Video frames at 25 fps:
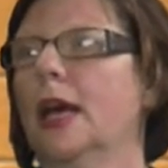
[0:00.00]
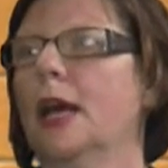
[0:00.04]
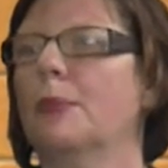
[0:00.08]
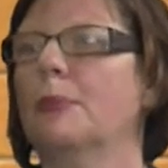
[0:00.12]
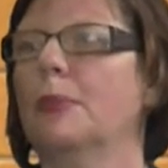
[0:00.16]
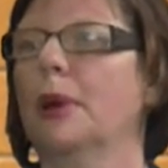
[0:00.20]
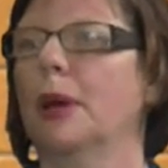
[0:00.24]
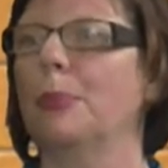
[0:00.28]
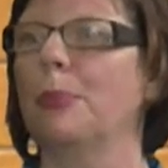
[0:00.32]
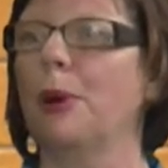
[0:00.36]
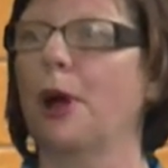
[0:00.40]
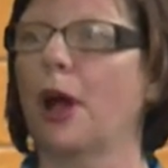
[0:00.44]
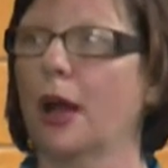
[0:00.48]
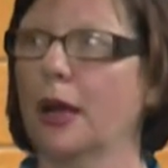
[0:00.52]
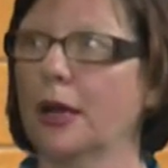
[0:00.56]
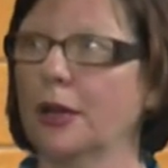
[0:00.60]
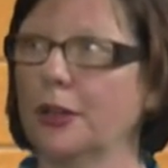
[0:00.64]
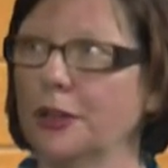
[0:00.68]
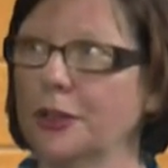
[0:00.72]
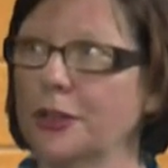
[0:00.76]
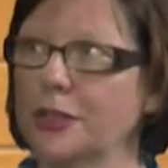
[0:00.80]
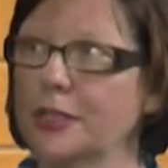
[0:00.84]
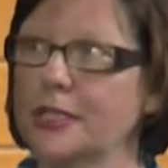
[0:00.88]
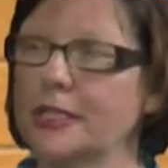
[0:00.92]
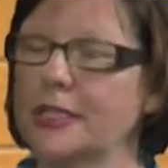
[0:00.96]
My
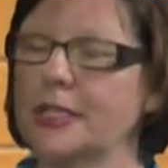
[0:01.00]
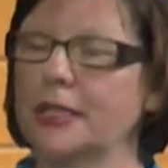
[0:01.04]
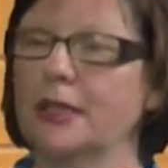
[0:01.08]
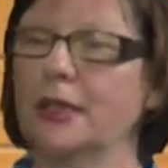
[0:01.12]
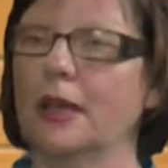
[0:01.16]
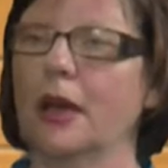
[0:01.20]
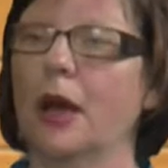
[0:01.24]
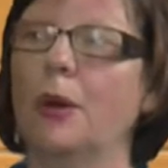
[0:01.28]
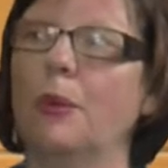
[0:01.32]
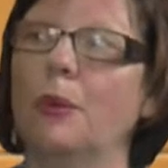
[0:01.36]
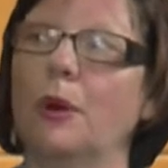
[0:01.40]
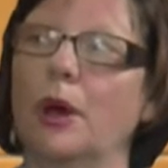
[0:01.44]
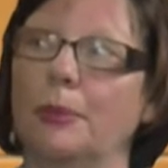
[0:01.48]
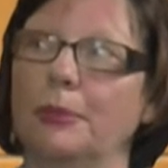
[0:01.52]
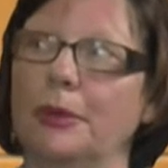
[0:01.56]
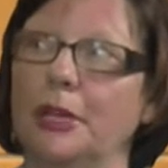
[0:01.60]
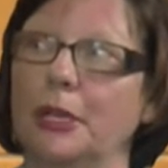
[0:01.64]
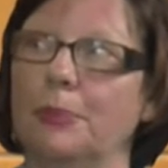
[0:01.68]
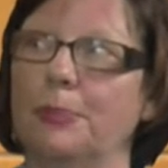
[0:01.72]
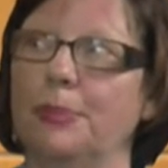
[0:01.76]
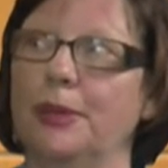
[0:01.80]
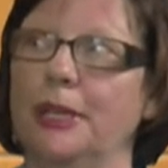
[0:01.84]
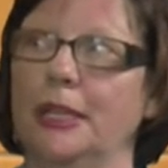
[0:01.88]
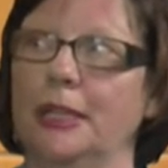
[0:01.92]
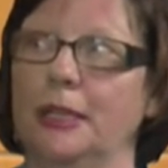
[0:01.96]
partners did not want me to
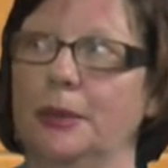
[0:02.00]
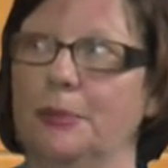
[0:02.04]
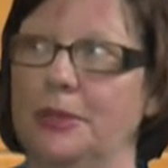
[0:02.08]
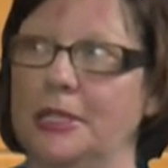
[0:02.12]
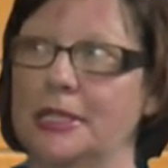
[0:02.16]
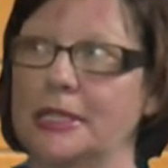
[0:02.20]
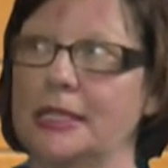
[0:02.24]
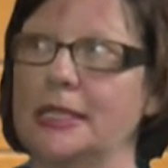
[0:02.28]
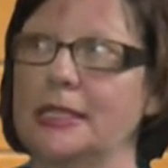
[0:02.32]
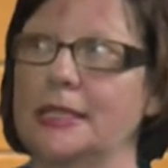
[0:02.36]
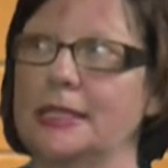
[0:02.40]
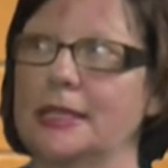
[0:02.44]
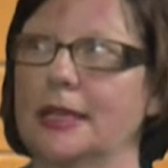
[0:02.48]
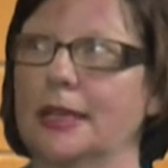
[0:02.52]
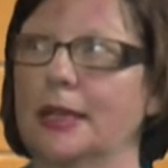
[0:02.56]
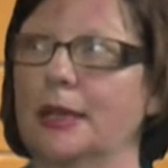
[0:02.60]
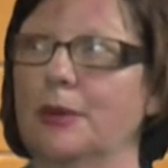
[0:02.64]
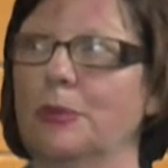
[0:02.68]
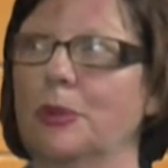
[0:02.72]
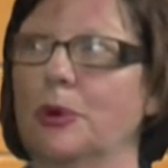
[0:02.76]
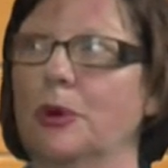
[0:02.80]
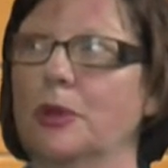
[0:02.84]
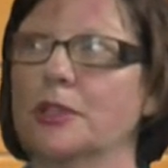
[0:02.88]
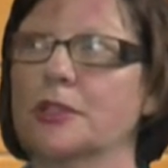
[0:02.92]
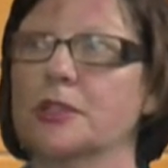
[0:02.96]
be in the business
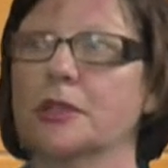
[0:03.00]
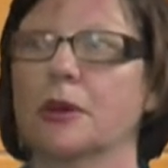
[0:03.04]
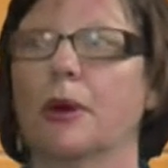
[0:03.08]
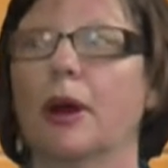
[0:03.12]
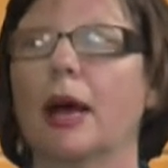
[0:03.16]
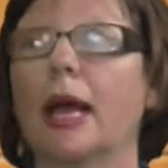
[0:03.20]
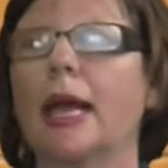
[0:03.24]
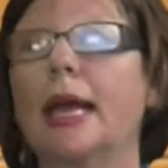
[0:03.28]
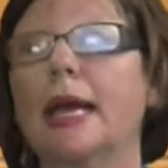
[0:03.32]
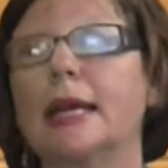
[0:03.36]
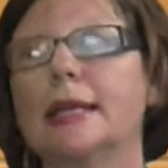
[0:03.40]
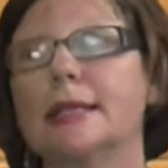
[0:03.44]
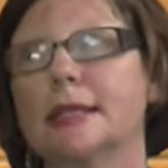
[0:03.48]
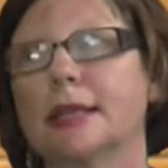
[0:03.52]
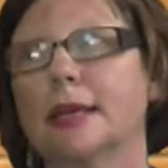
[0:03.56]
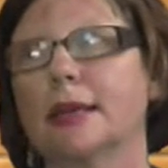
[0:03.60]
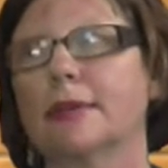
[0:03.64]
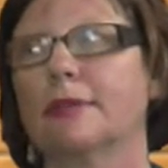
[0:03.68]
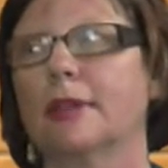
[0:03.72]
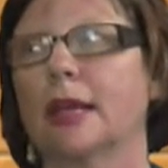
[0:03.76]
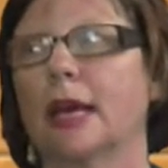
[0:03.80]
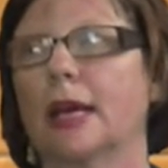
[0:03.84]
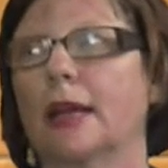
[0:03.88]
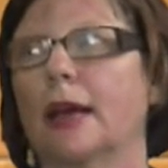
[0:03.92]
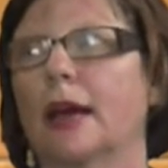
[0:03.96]
anymore, so I had to
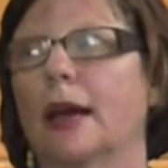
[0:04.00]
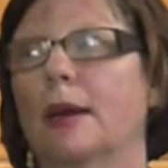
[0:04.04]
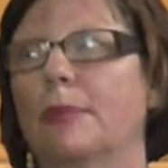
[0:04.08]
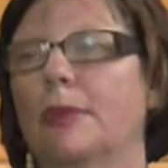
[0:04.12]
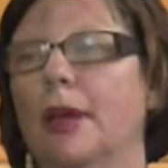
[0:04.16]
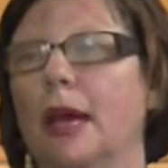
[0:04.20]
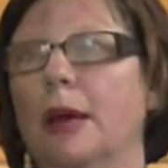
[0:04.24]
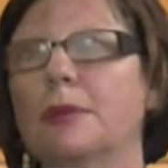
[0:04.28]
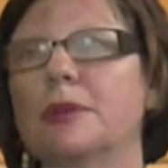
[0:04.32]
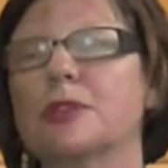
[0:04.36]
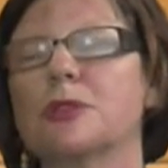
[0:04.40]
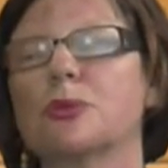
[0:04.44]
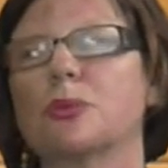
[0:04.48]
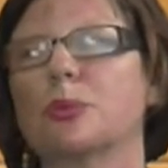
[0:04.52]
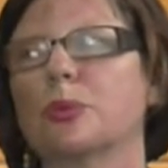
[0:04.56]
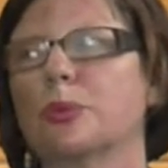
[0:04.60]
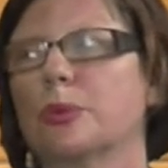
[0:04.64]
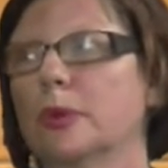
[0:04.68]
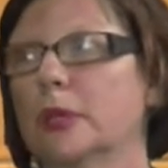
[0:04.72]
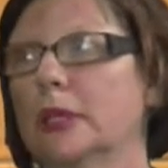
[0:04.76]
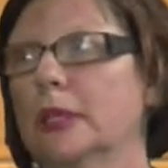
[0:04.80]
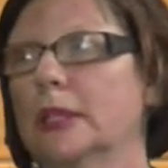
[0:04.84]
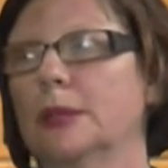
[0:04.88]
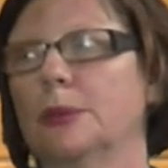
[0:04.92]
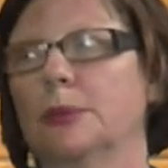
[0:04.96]
give that up. That was
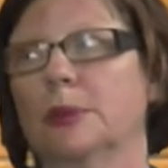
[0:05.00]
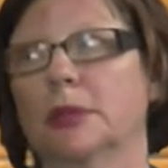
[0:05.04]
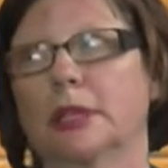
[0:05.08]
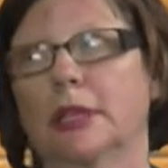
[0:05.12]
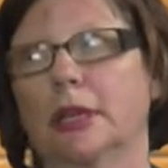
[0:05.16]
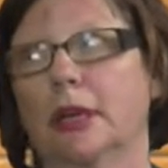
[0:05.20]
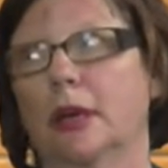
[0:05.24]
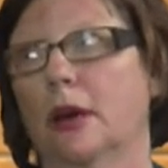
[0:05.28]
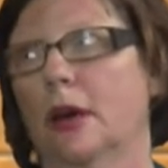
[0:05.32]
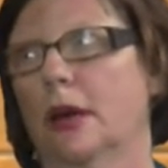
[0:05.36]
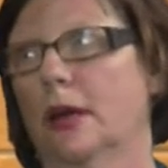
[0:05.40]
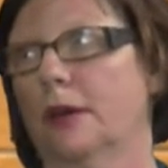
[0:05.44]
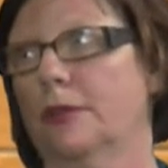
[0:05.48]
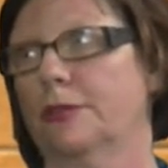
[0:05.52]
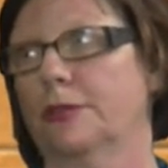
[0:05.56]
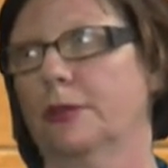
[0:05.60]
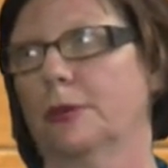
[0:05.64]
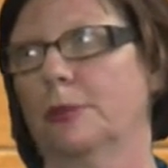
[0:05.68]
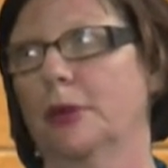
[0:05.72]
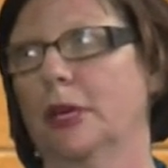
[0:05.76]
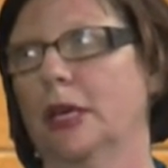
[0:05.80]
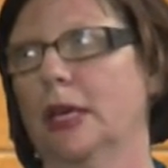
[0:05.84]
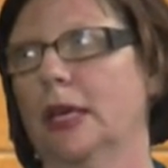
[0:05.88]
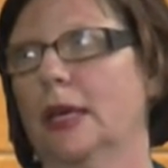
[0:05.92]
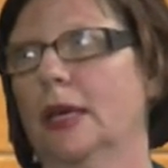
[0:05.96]
really, really hard for
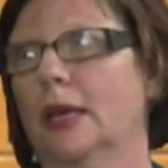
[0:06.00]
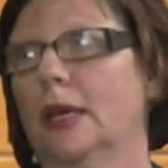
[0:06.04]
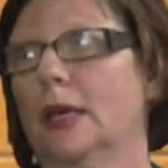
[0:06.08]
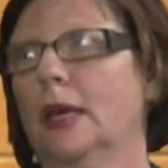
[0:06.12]
me.